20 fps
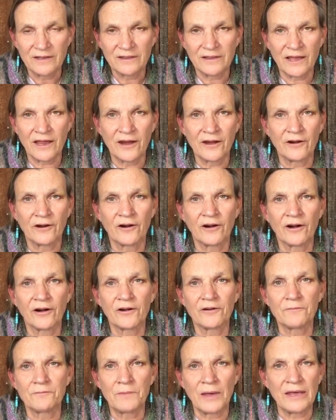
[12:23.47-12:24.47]
They
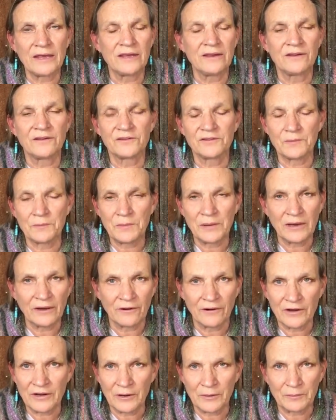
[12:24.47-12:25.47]
are making a
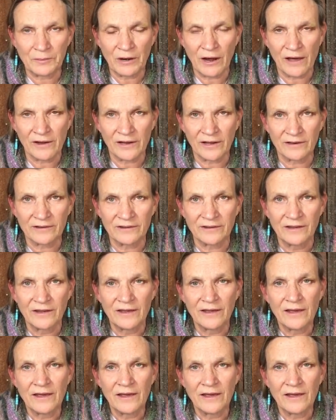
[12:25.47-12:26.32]
superior product,